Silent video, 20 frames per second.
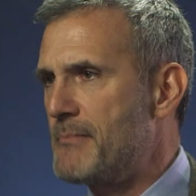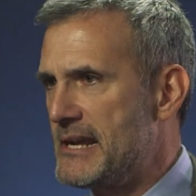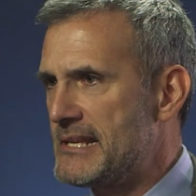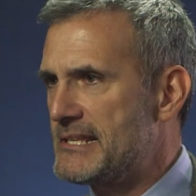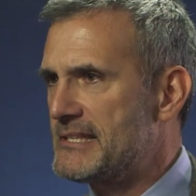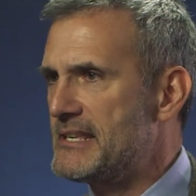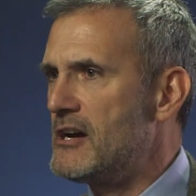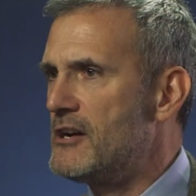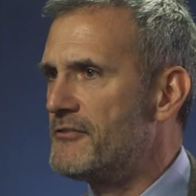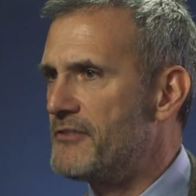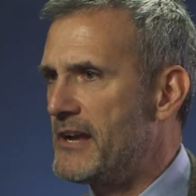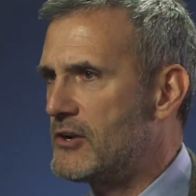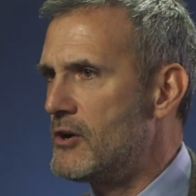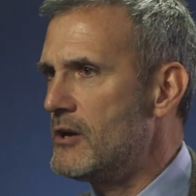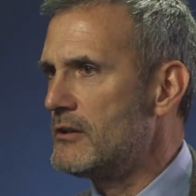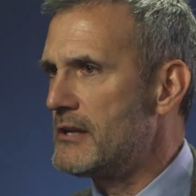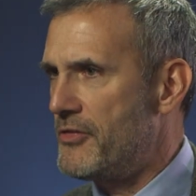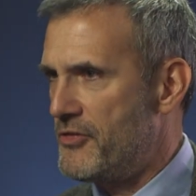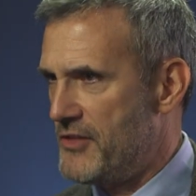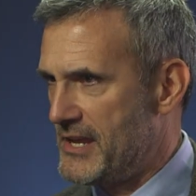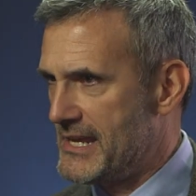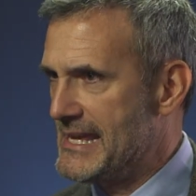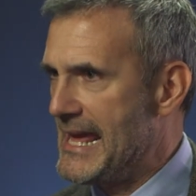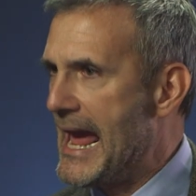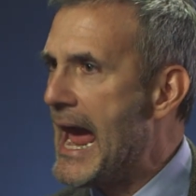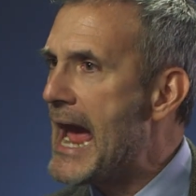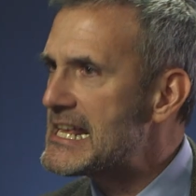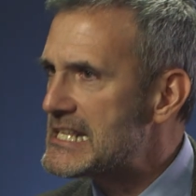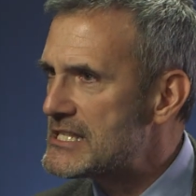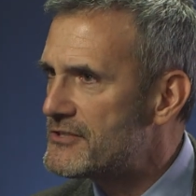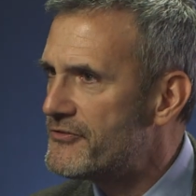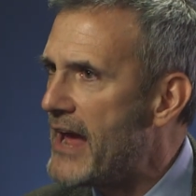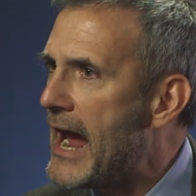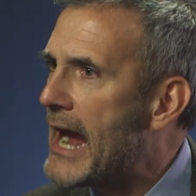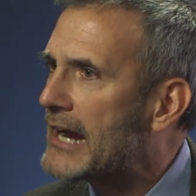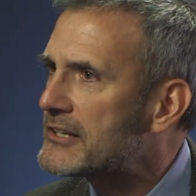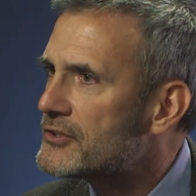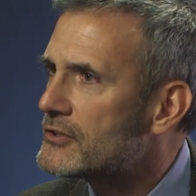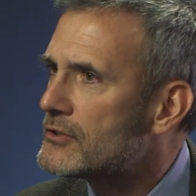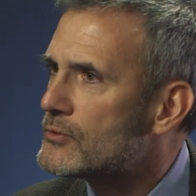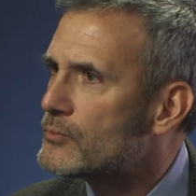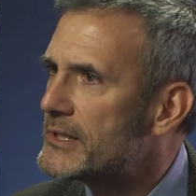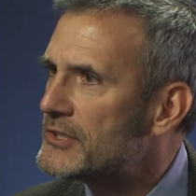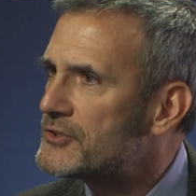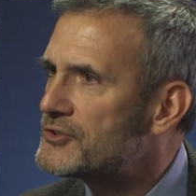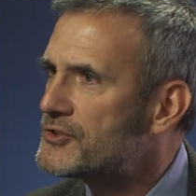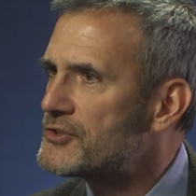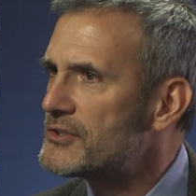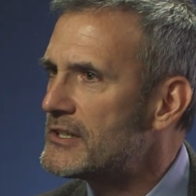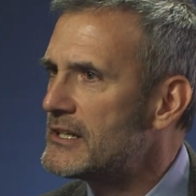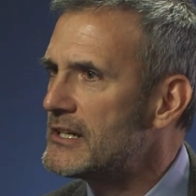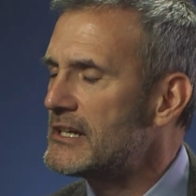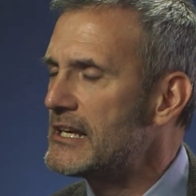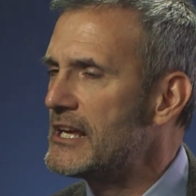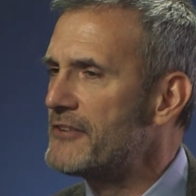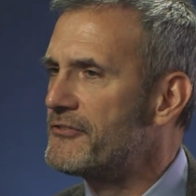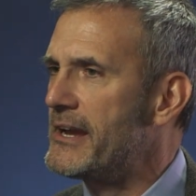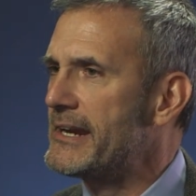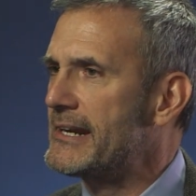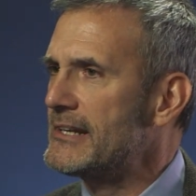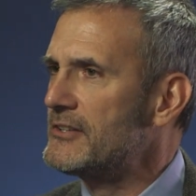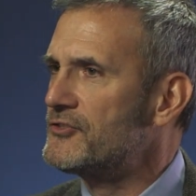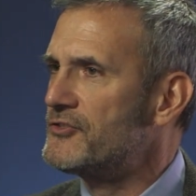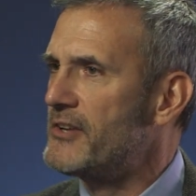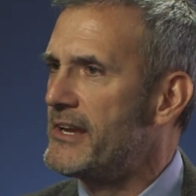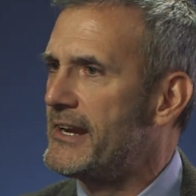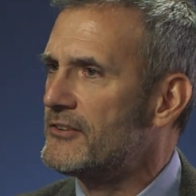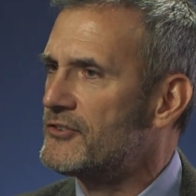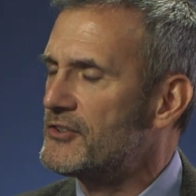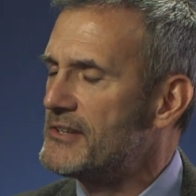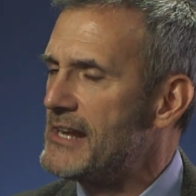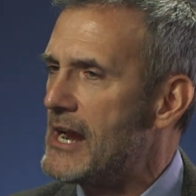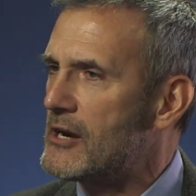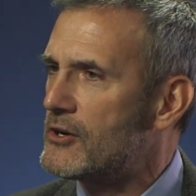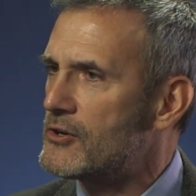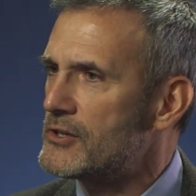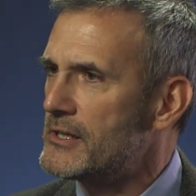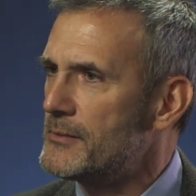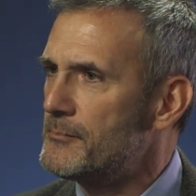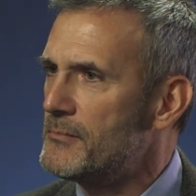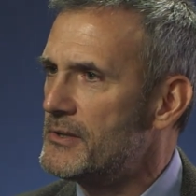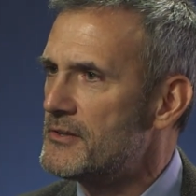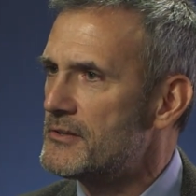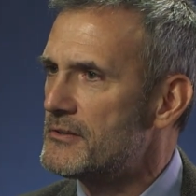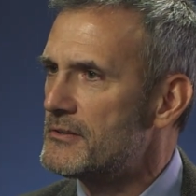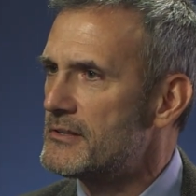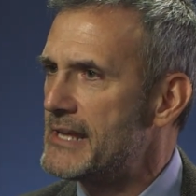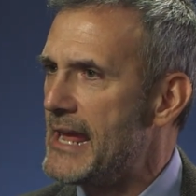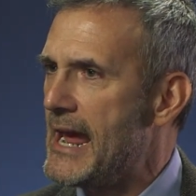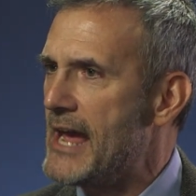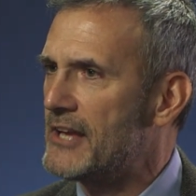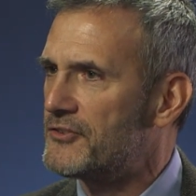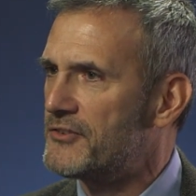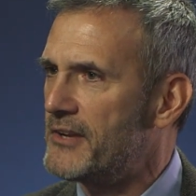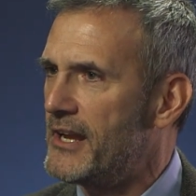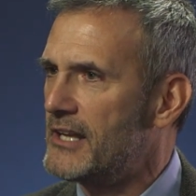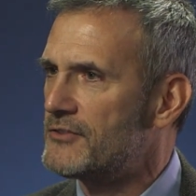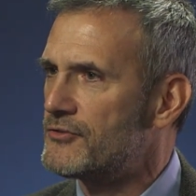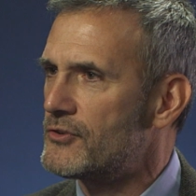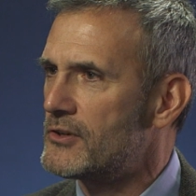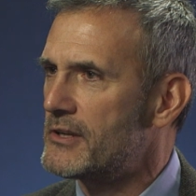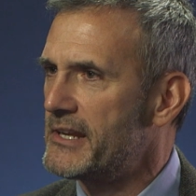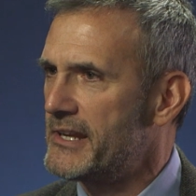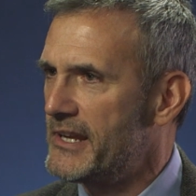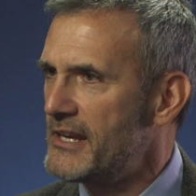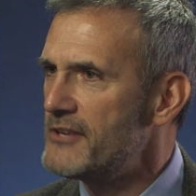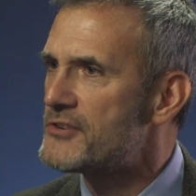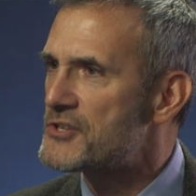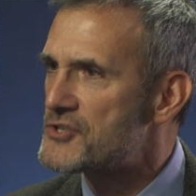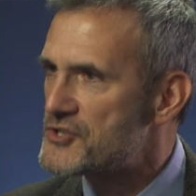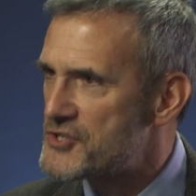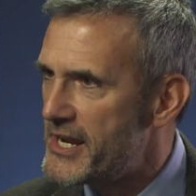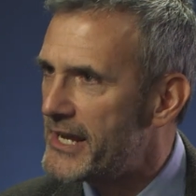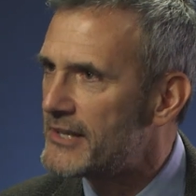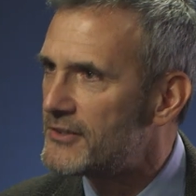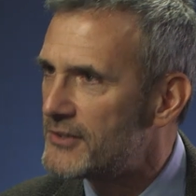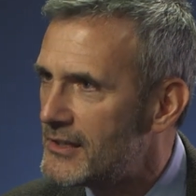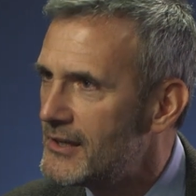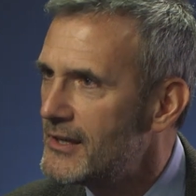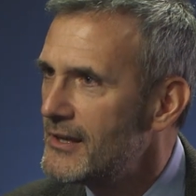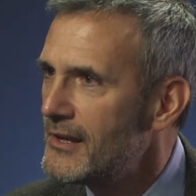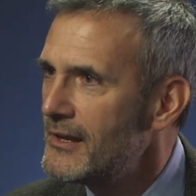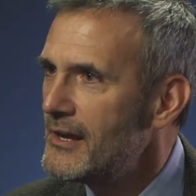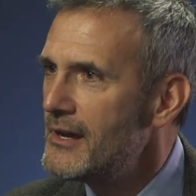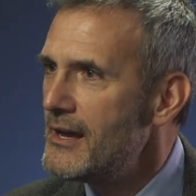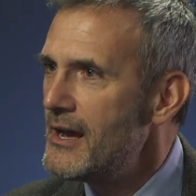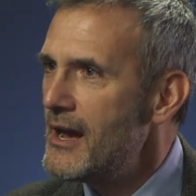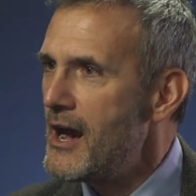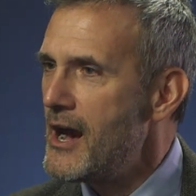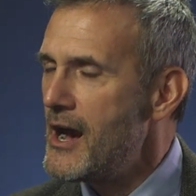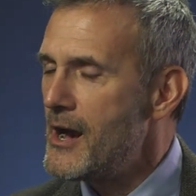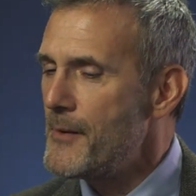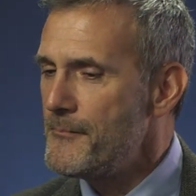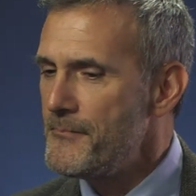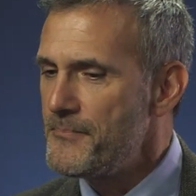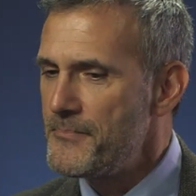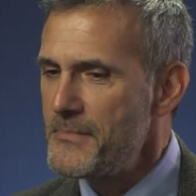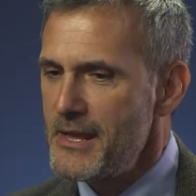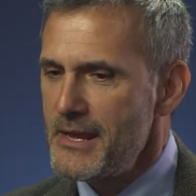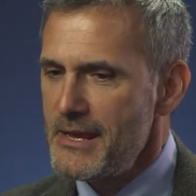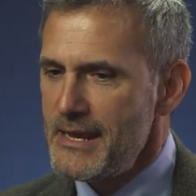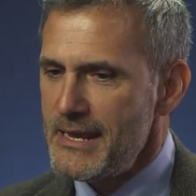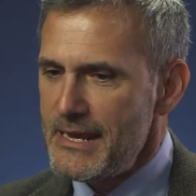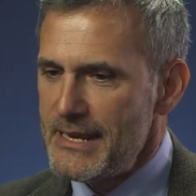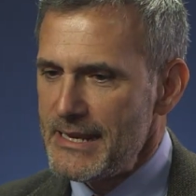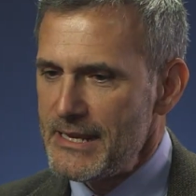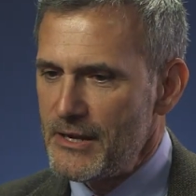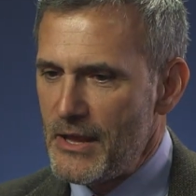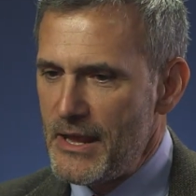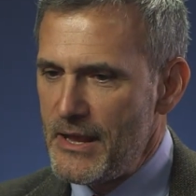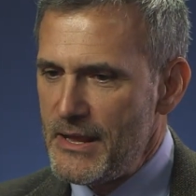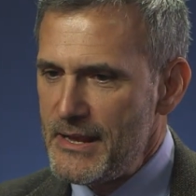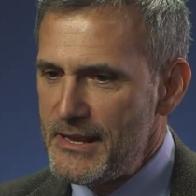myself, I call it the gas factor, which, uh, if I can say, is an acronym, and the gas stands for give a shit. Yeah. Um, you know,